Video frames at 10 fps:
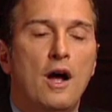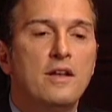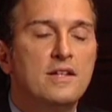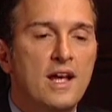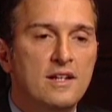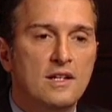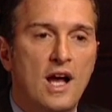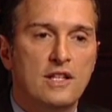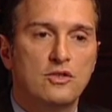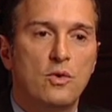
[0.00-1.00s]
unintended
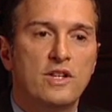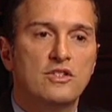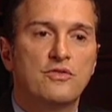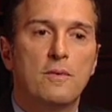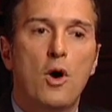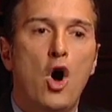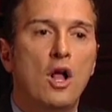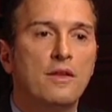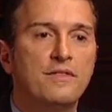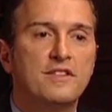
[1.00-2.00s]
consequences from
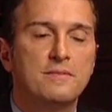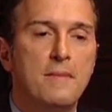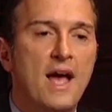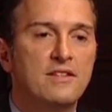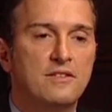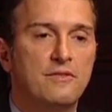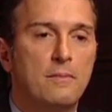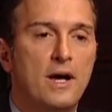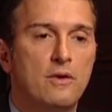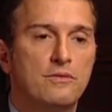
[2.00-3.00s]
all of this massive
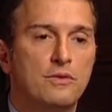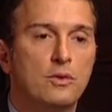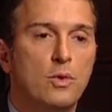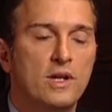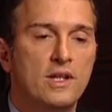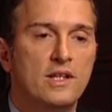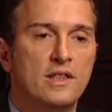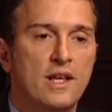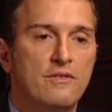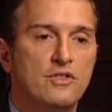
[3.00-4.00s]
amount of liquidity
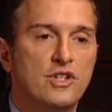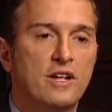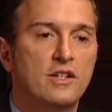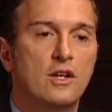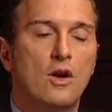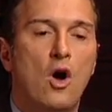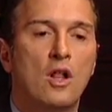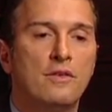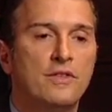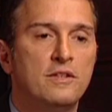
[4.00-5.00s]
that they've injected and
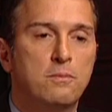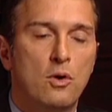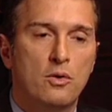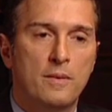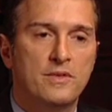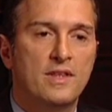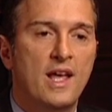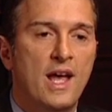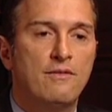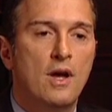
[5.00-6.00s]
all of these programs that
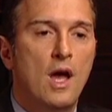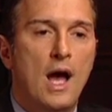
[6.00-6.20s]
they have,